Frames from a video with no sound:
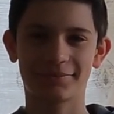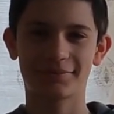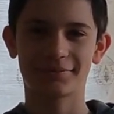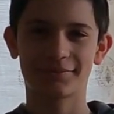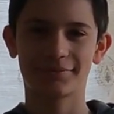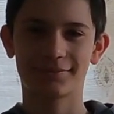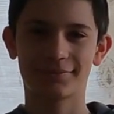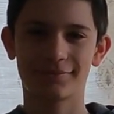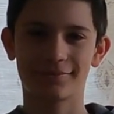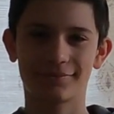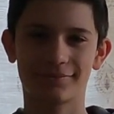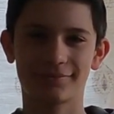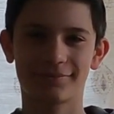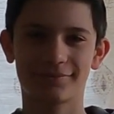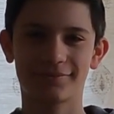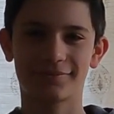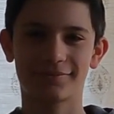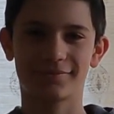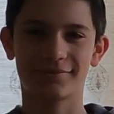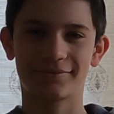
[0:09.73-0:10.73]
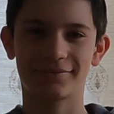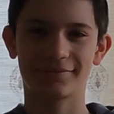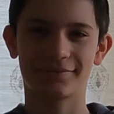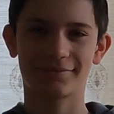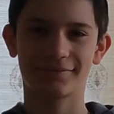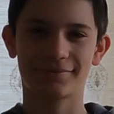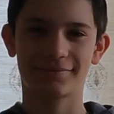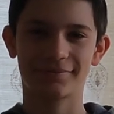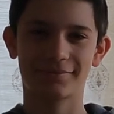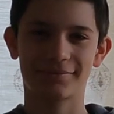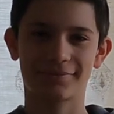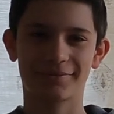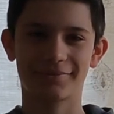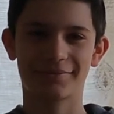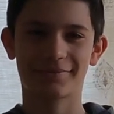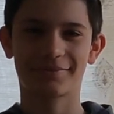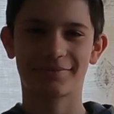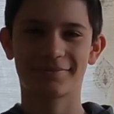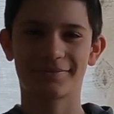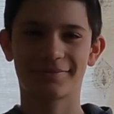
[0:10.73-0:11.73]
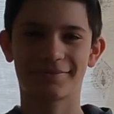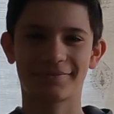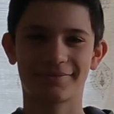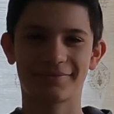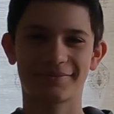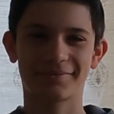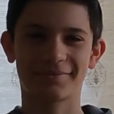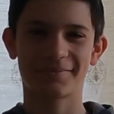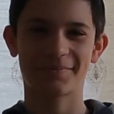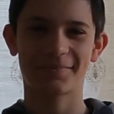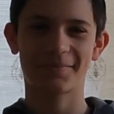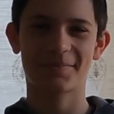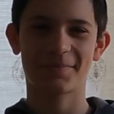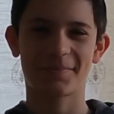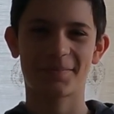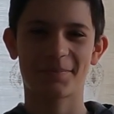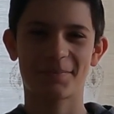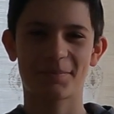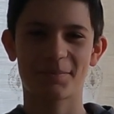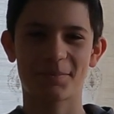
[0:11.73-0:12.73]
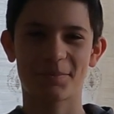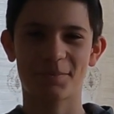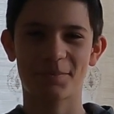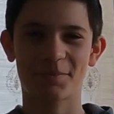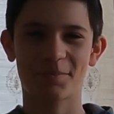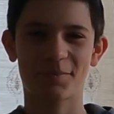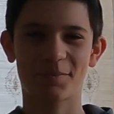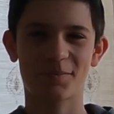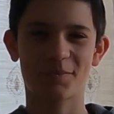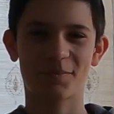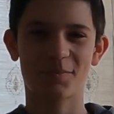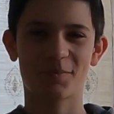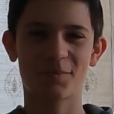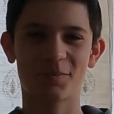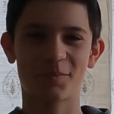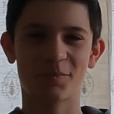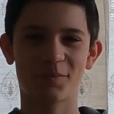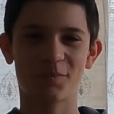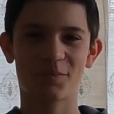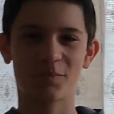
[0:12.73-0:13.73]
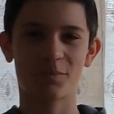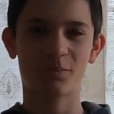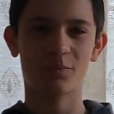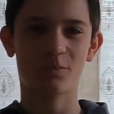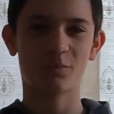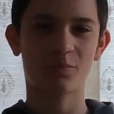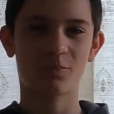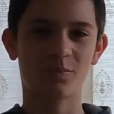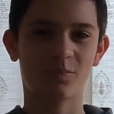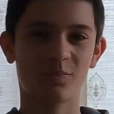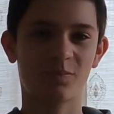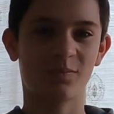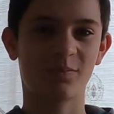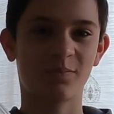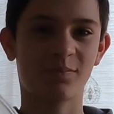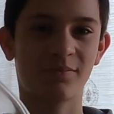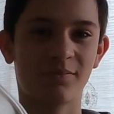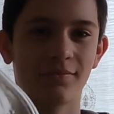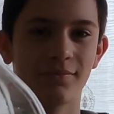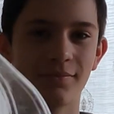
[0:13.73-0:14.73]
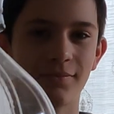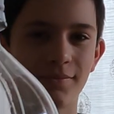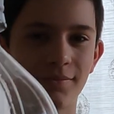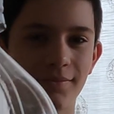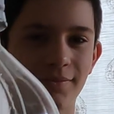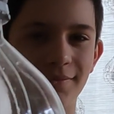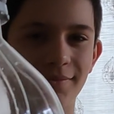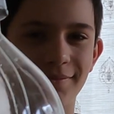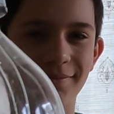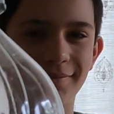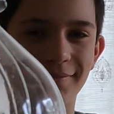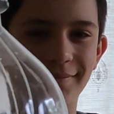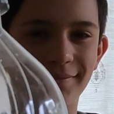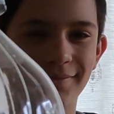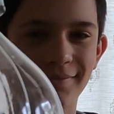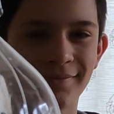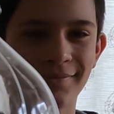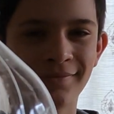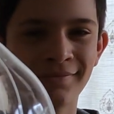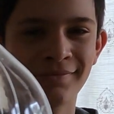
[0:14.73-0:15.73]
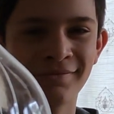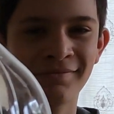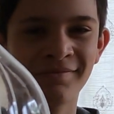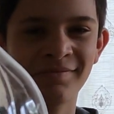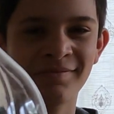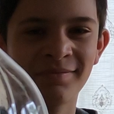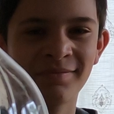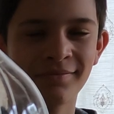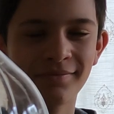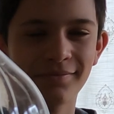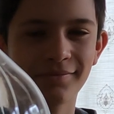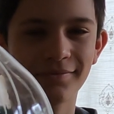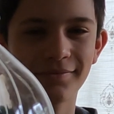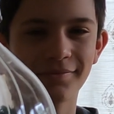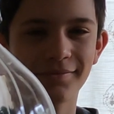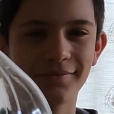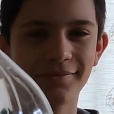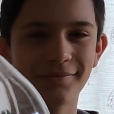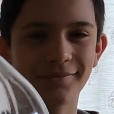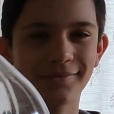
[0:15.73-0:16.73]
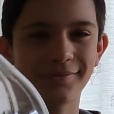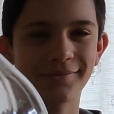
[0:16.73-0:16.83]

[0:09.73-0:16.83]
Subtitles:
Today's special guest RJ is going to show us how to use regular distilled white